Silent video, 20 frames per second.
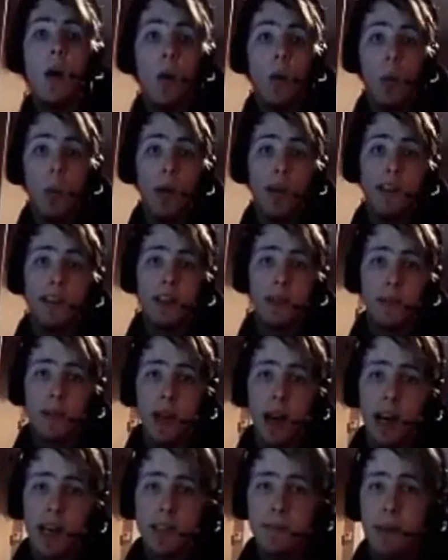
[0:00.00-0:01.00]
What is up,
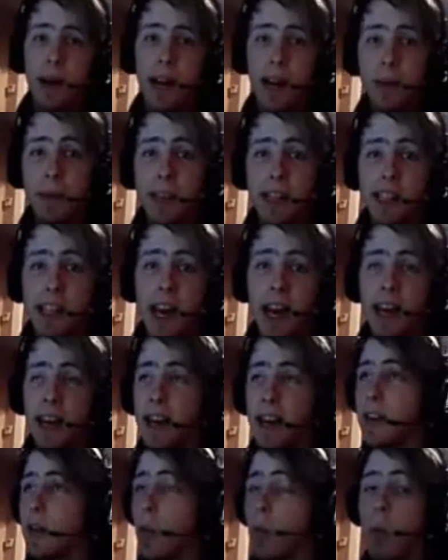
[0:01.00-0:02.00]
guys? My name is
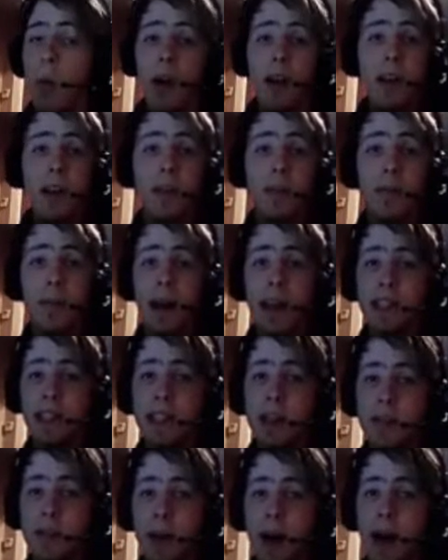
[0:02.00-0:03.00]
K9 and welcome back to the
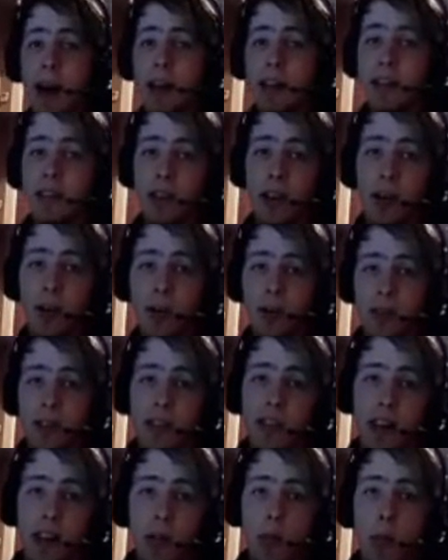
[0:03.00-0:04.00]
pack. So
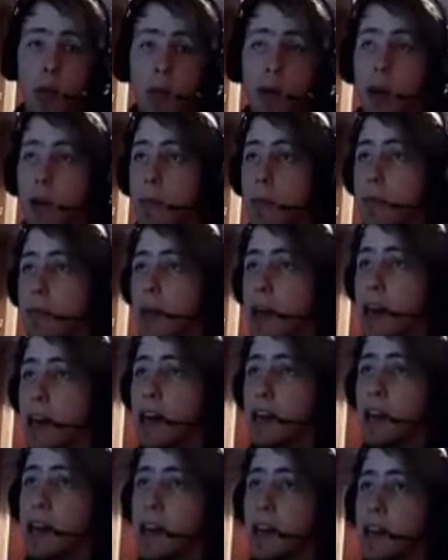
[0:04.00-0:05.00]
today what we're going to be
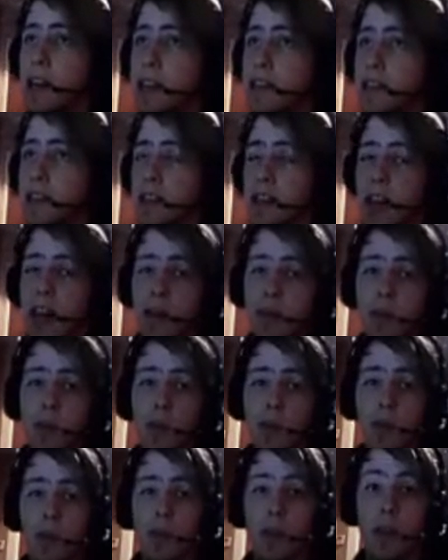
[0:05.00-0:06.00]
playing is a game
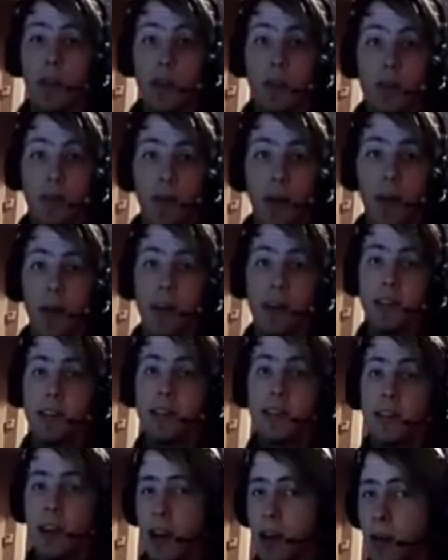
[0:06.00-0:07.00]
called The
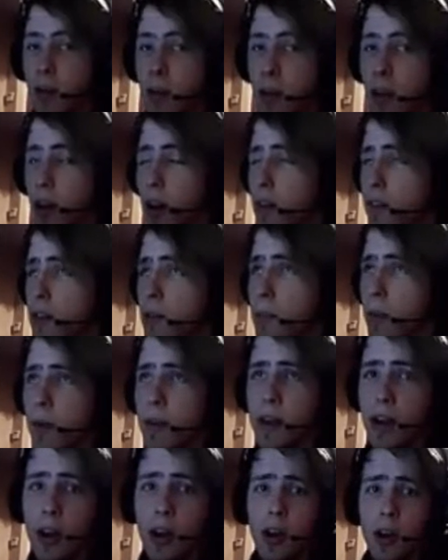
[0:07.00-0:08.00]
Forest. Now, a lot of you probably
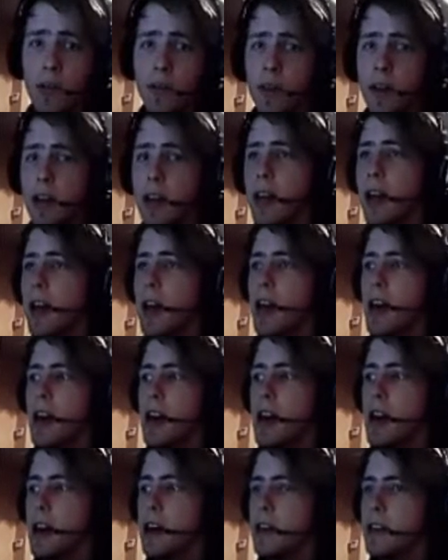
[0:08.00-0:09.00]
heard of it.
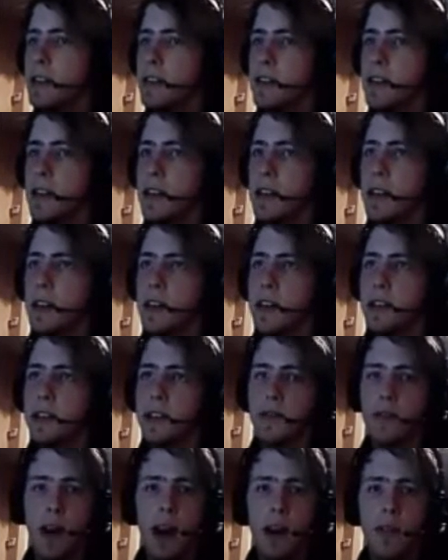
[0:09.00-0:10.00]
It's a
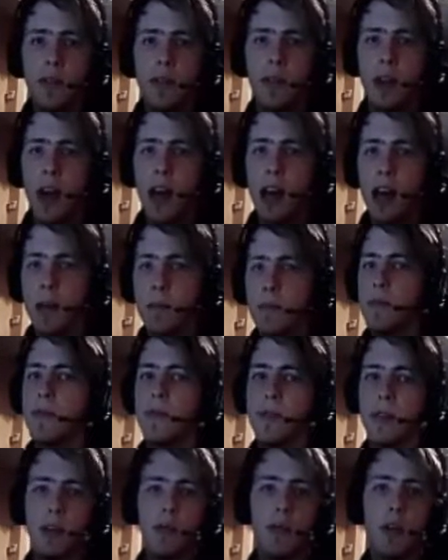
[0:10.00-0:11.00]
survival game,
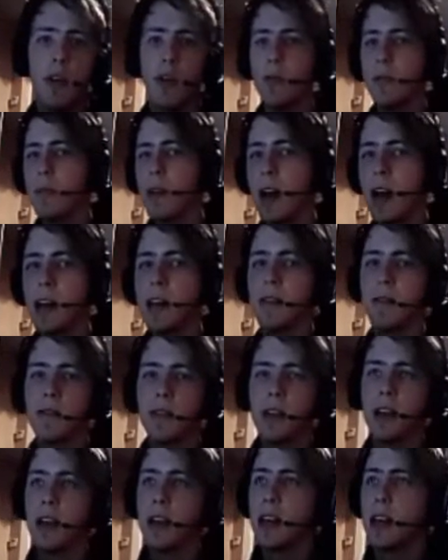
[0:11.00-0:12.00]
free roam kind of
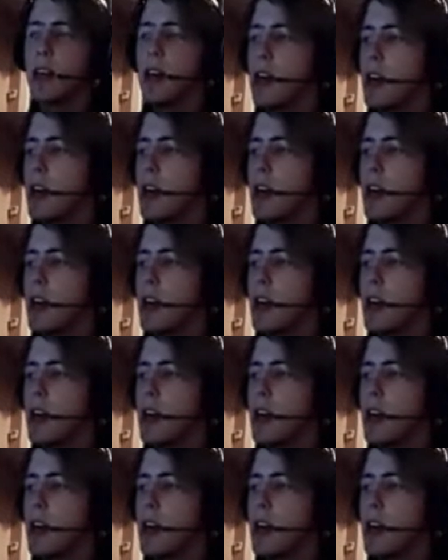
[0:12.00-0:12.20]
thing.